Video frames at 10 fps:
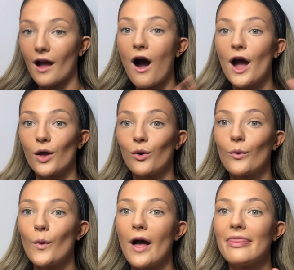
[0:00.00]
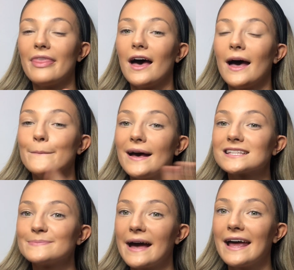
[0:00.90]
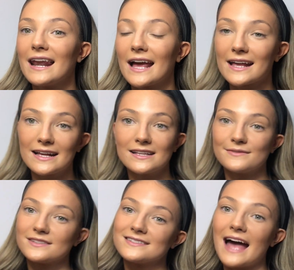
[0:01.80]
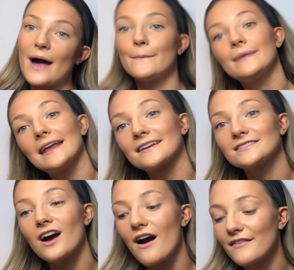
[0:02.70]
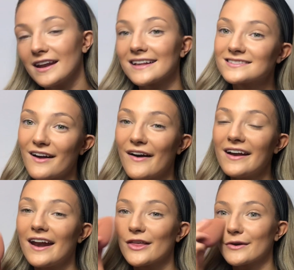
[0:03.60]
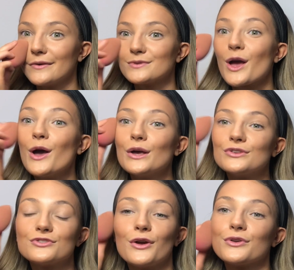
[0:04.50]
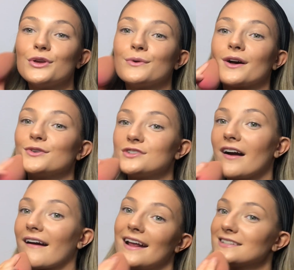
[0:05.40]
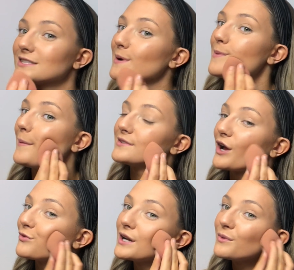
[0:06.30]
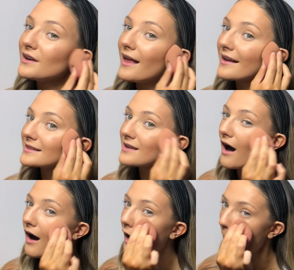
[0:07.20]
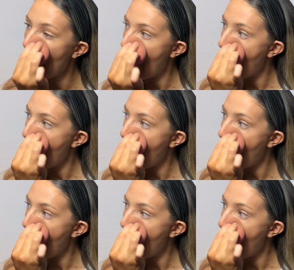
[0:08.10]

aisle, their best man like sat and played guitar and like sung, and I thought it was so cute when I was younger. And I said to my mum, I was like, I really want to learn guitar,